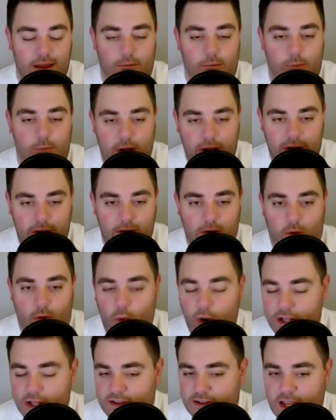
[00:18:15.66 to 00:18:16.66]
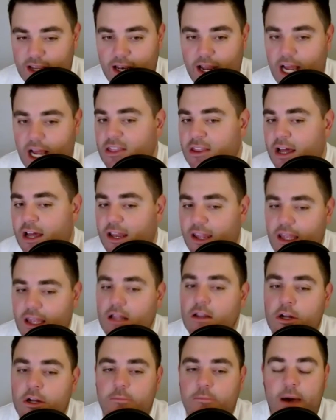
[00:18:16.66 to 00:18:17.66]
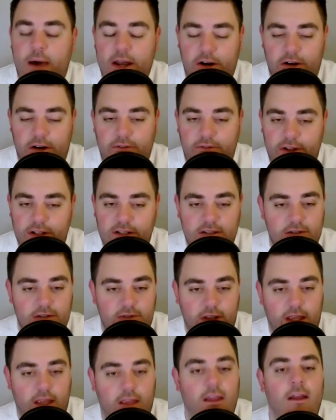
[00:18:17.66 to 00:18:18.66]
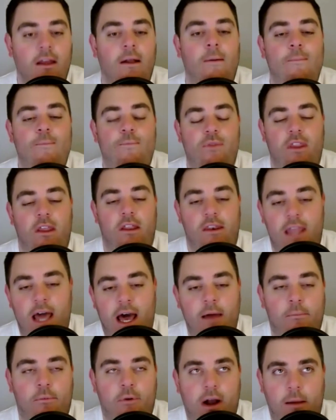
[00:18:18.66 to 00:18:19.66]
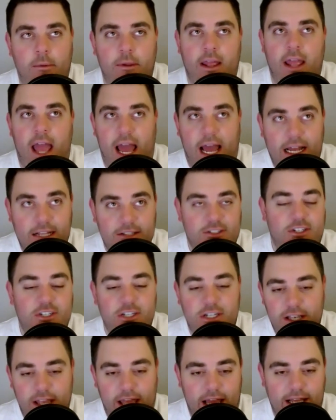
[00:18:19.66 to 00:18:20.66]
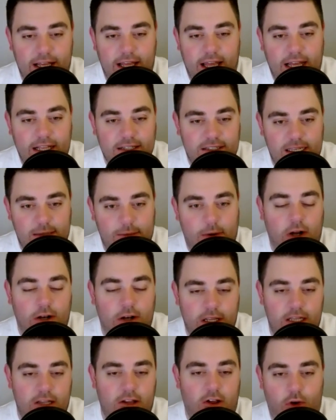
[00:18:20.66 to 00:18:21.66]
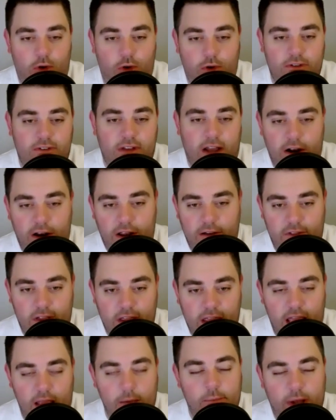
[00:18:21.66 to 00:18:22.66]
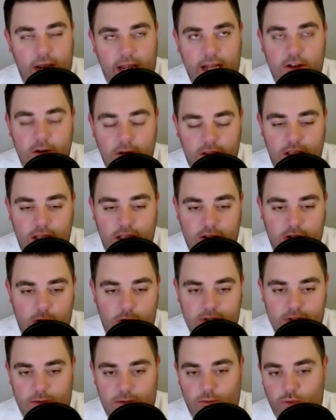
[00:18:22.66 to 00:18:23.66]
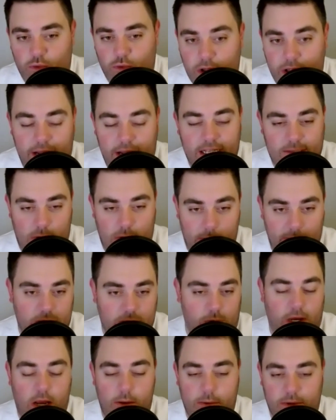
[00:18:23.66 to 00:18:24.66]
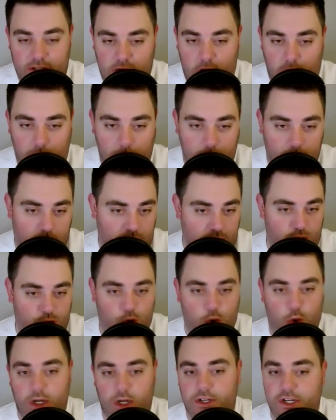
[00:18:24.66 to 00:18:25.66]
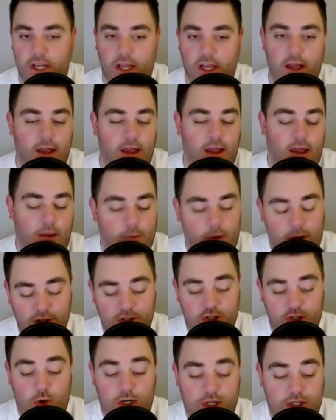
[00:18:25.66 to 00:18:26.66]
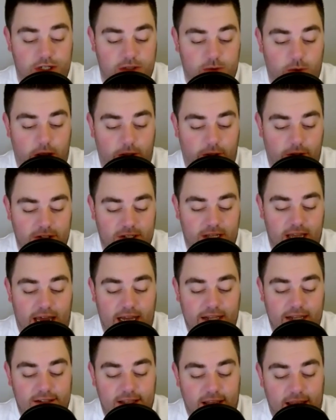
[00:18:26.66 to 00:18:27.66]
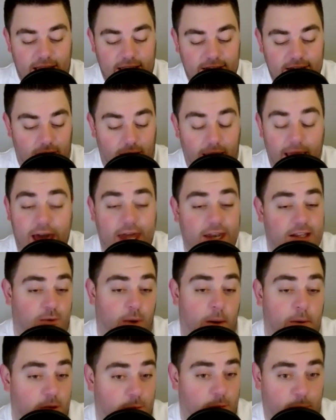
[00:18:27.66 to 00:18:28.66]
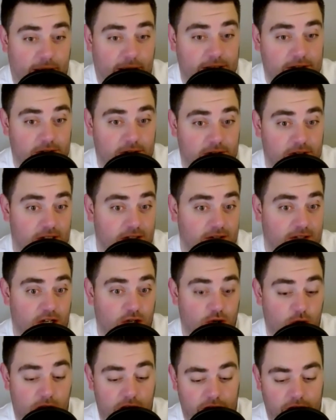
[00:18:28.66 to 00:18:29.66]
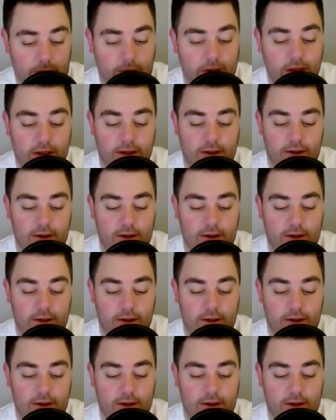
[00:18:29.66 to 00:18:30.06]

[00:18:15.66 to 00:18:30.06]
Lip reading: But once again, I thought he looked better defensively. Not probably as good as Nembhard did the whole entirety of the game, but I do think there were some really nice moments where he was guarding Paul George. Paul George is one of those guys that has had his way with the Pacers since they traded him.